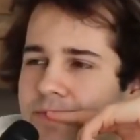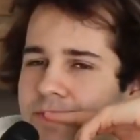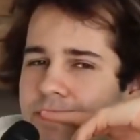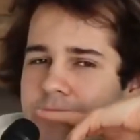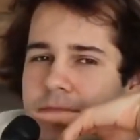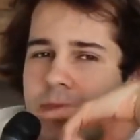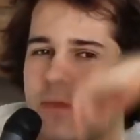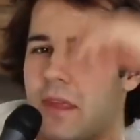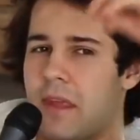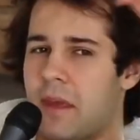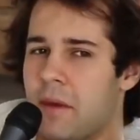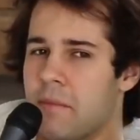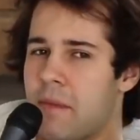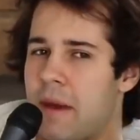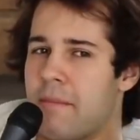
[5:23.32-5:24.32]
Yeah.
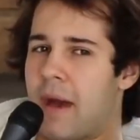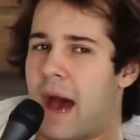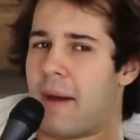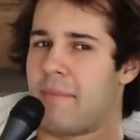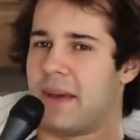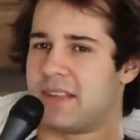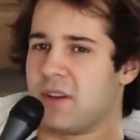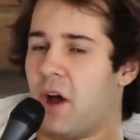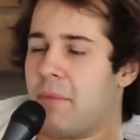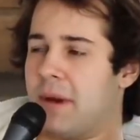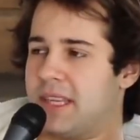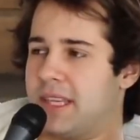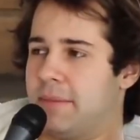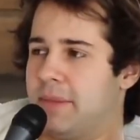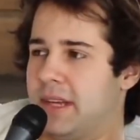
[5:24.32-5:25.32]
My mom makes all
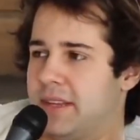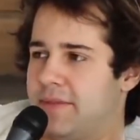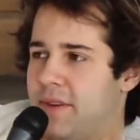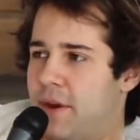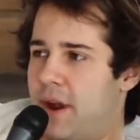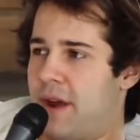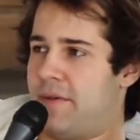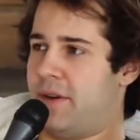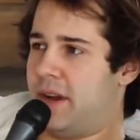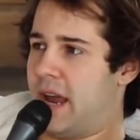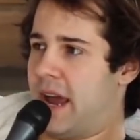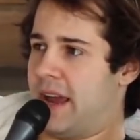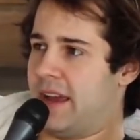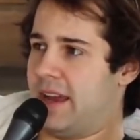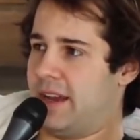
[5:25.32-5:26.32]
my siblings vote every
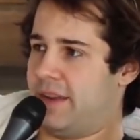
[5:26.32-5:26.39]
day